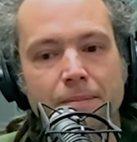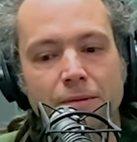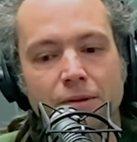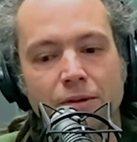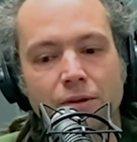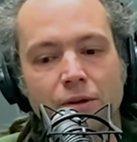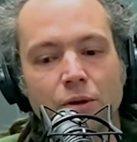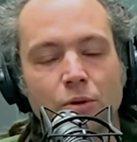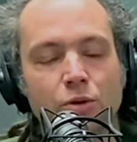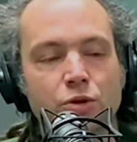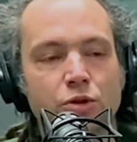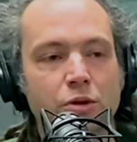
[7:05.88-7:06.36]

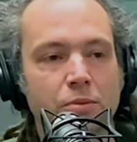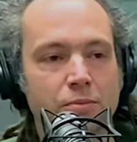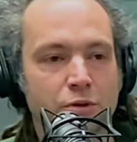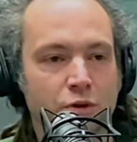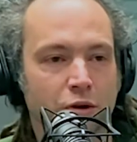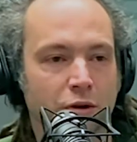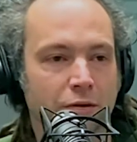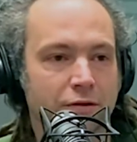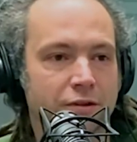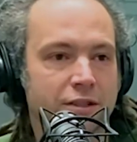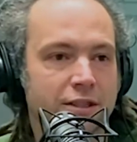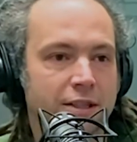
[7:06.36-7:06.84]
do some
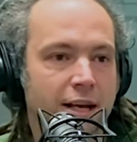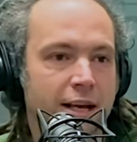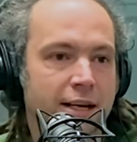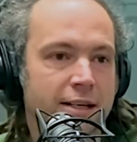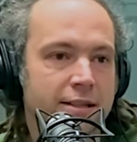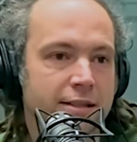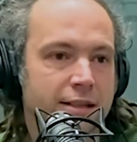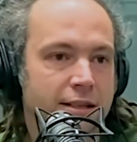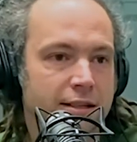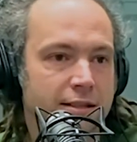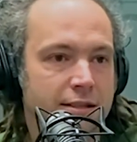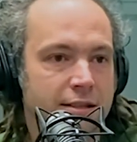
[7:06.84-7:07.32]
sort of
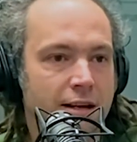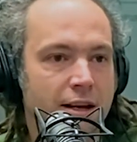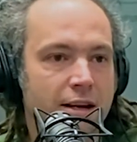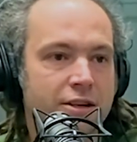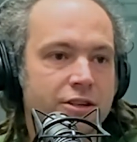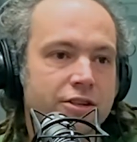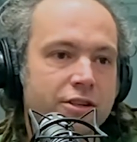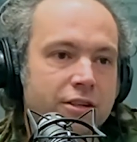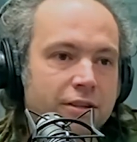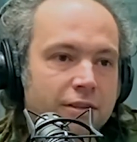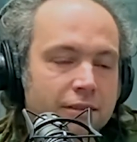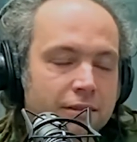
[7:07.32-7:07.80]
tasting
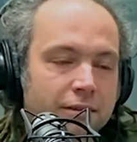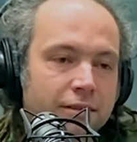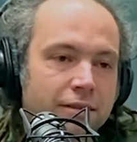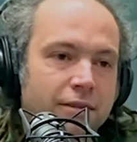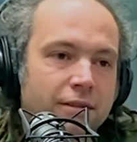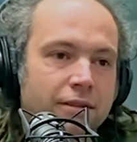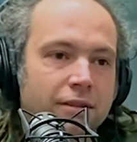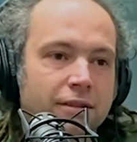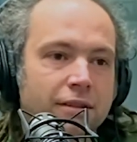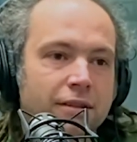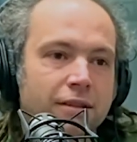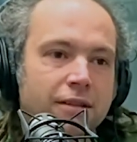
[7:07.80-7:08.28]
session,
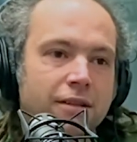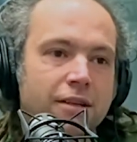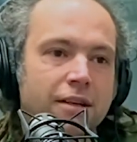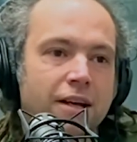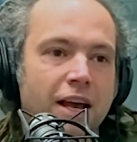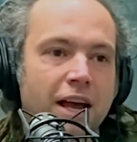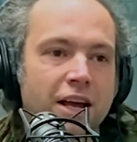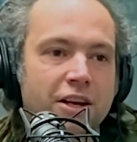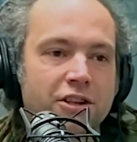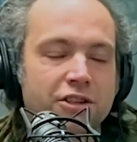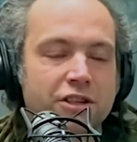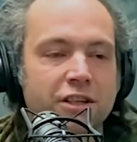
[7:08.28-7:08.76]

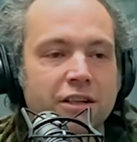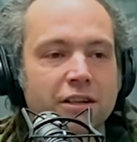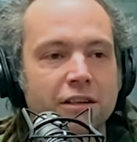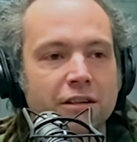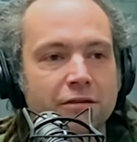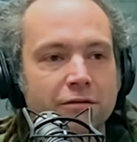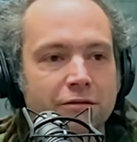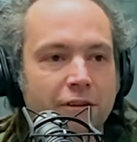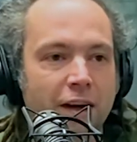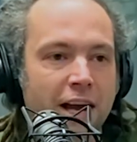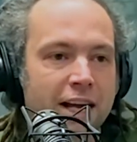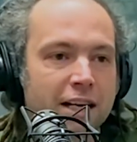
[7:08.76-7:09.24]
and she
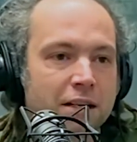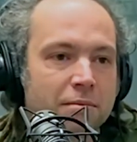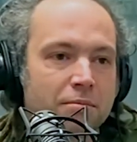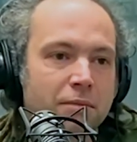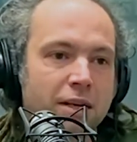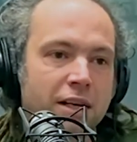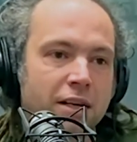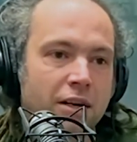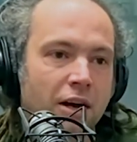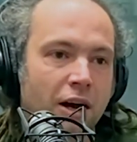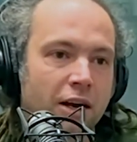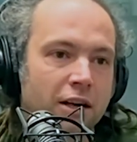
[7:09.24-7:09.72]
invited
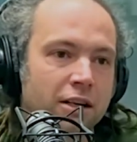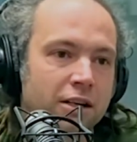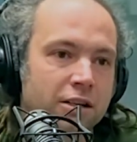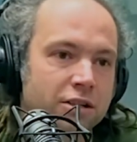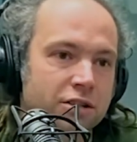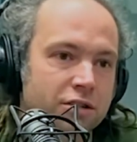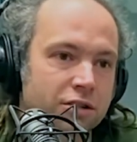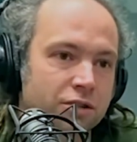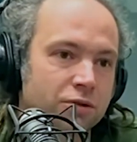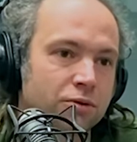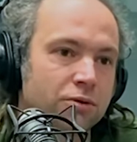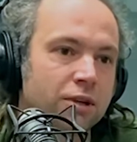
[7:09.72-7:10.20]
me and
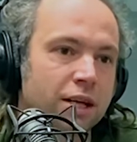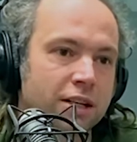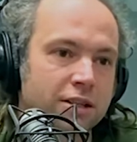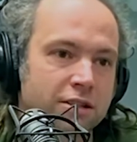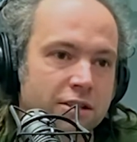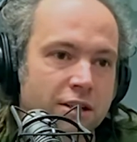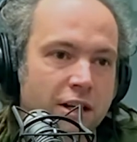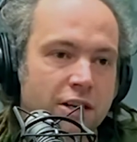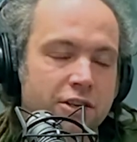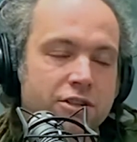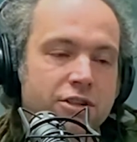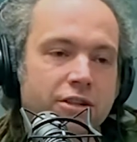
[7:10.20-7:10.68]
others to that
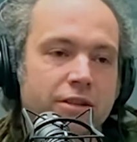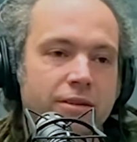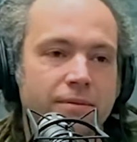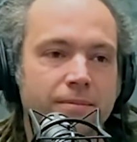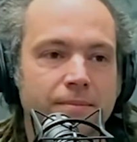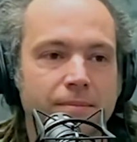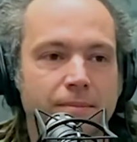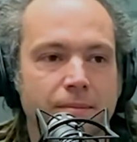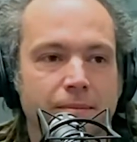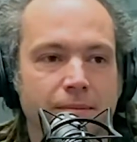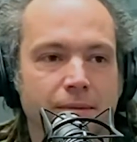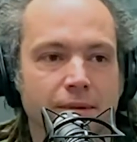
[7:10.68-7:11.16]
session.
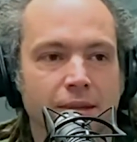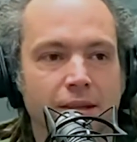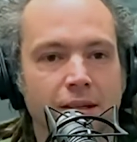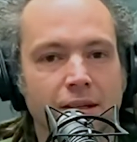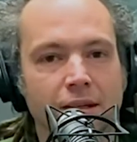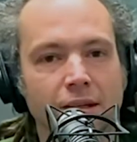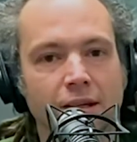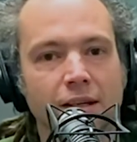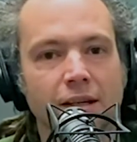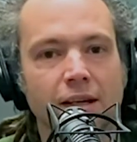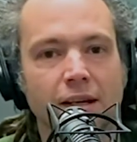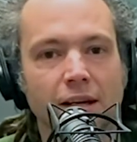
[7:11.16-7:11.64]

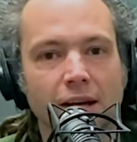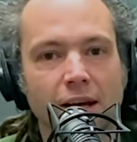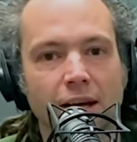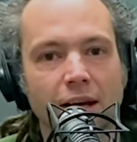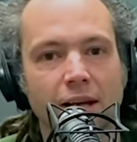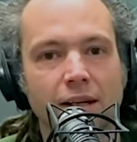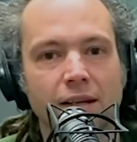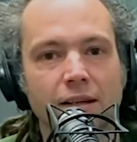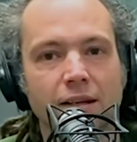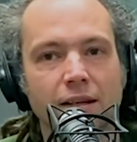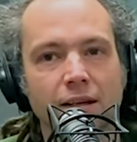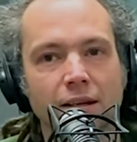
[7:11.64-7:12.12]

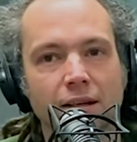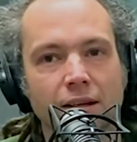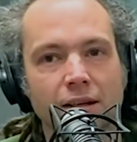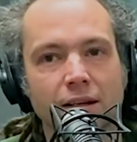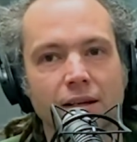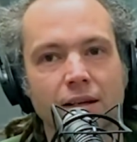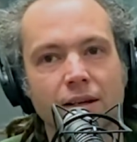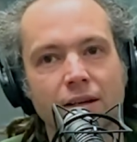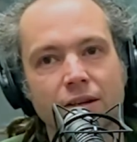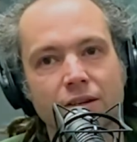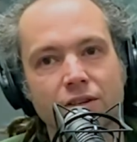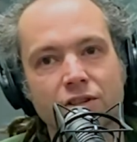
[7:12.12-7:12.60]
And
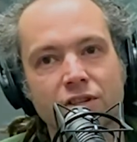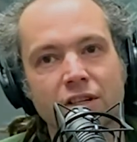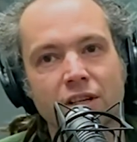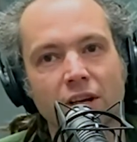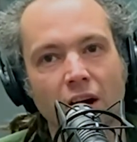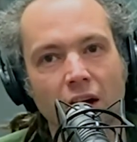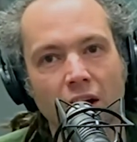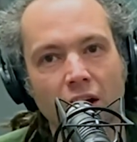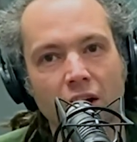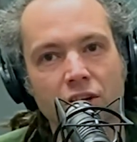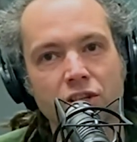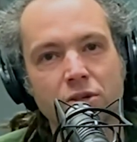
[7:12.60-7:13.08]
she
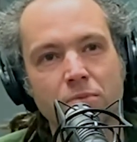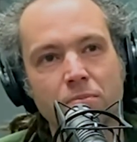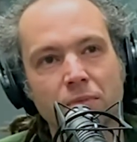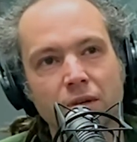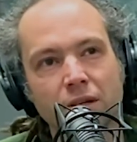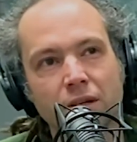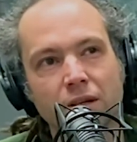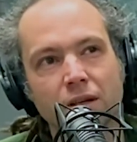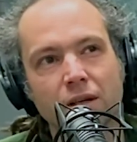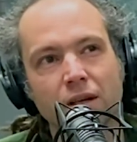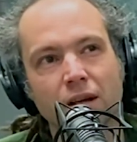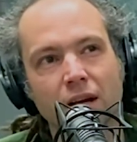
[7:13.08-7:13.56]
asked
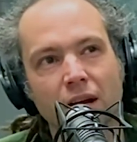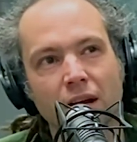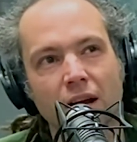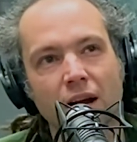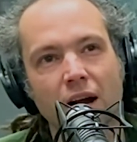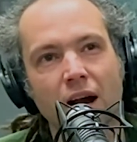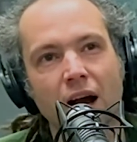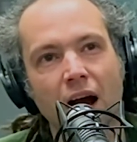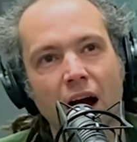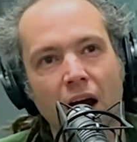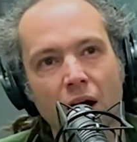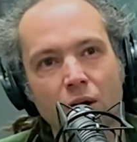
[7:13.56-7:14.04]
me,
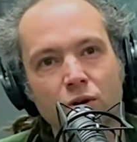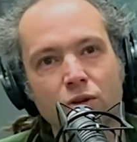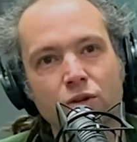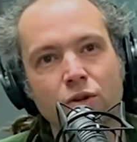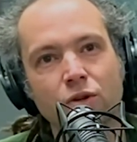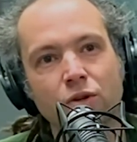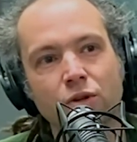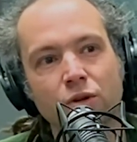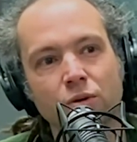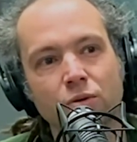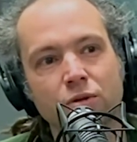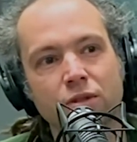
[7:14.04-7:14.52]
"How do
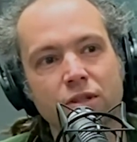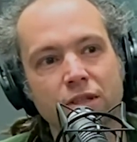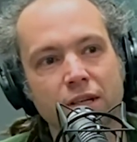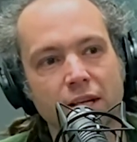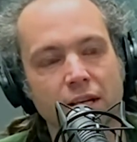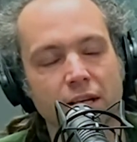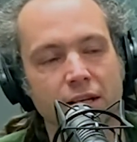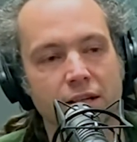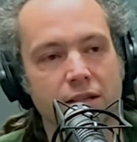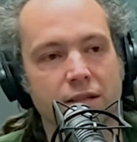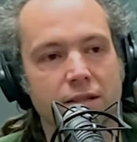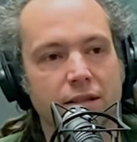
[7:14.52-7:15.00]
you
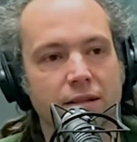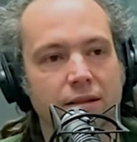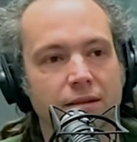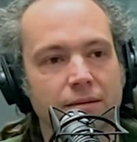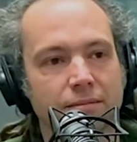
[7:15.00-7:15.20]
taste?"